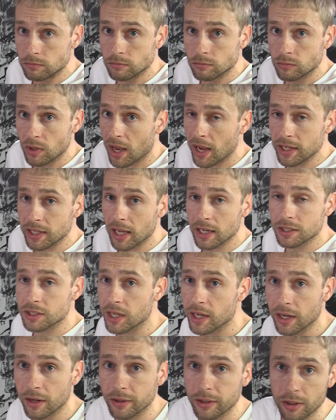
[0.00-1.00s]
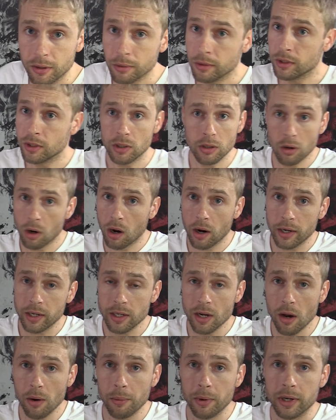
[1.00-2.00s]
I ain't got to tell you. You already
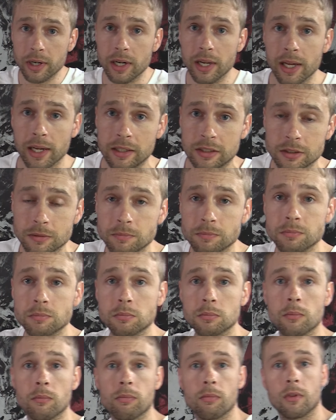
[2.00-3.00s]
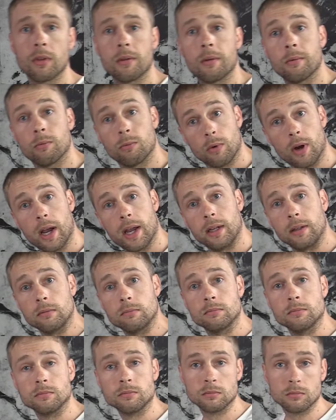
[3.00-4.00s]
know what it is. Right?
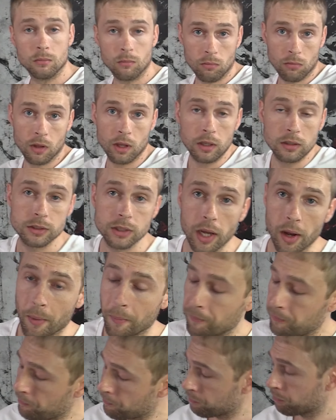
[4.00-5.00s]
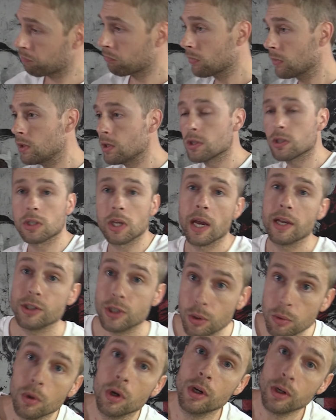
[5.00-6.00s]
So, just in case
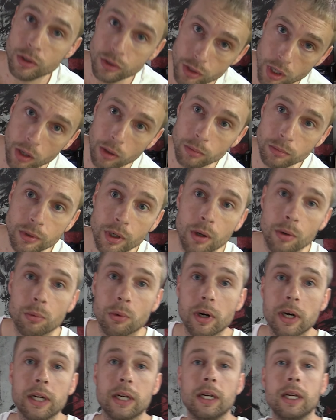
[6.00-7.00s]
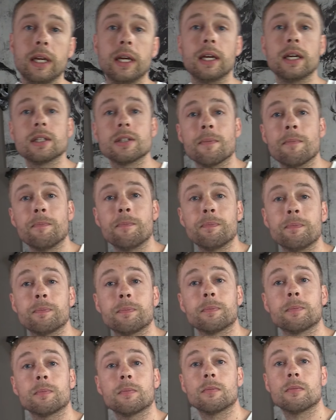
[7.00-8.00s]
you don't know what it is,
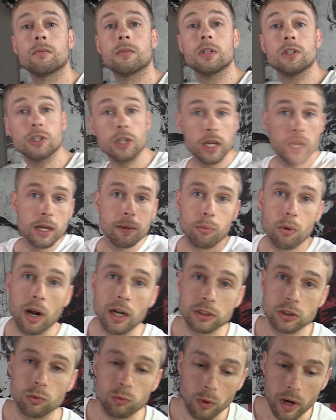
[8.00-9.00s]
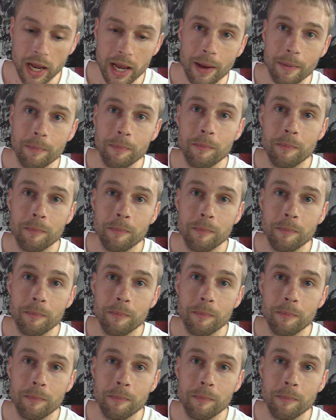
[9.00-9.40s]
Projekt Red,